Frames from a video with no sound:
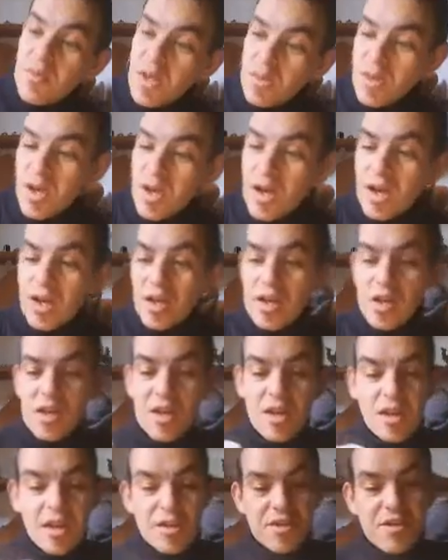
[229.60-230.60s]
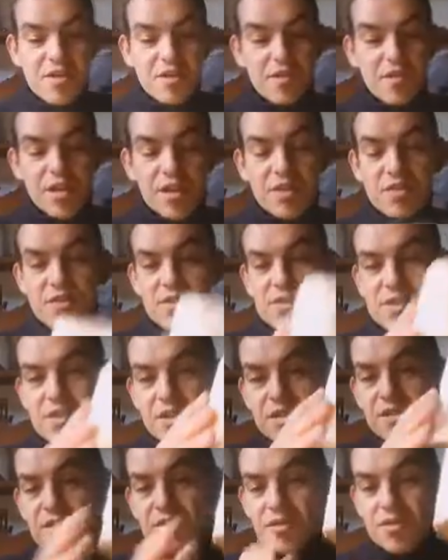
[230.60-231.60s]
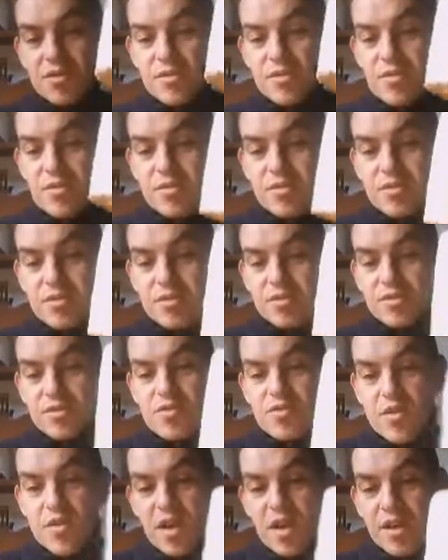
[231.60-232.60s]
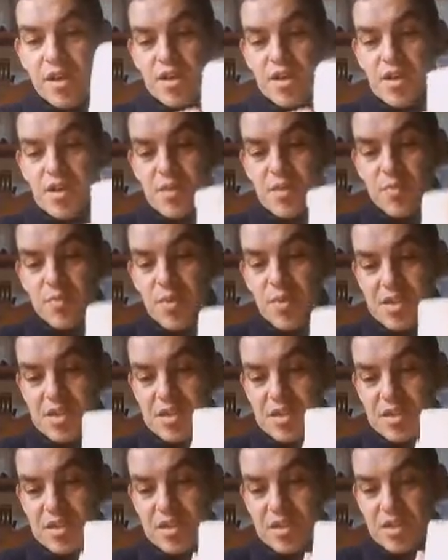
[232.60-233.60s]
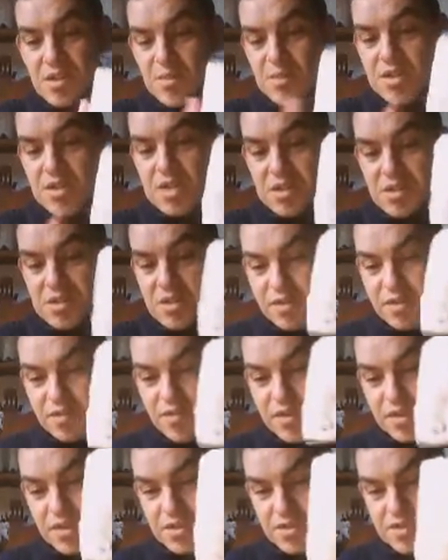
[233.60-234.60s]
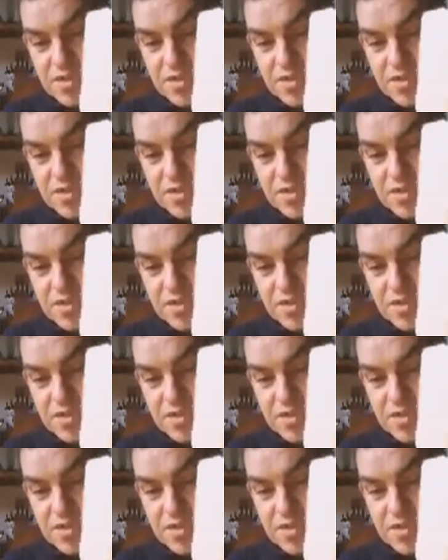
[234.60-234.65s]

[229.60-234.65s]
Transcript: blah. So I used it to dry this piece. This piece is not finished